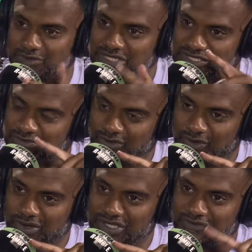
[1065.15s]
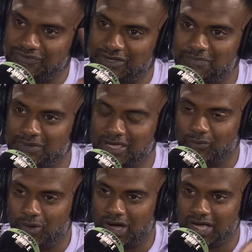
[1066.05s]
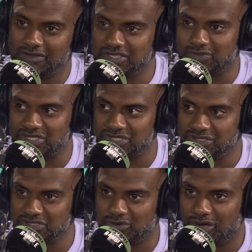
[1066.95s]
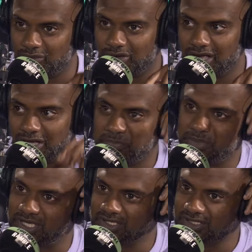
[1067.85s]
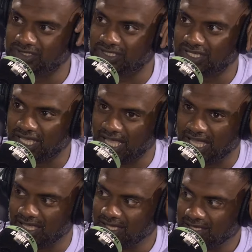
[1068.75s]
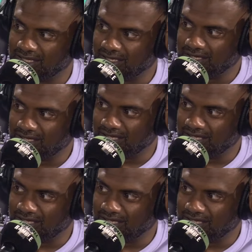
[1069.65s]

reason when you flip it why this question doesn't quite work because slagging off the question is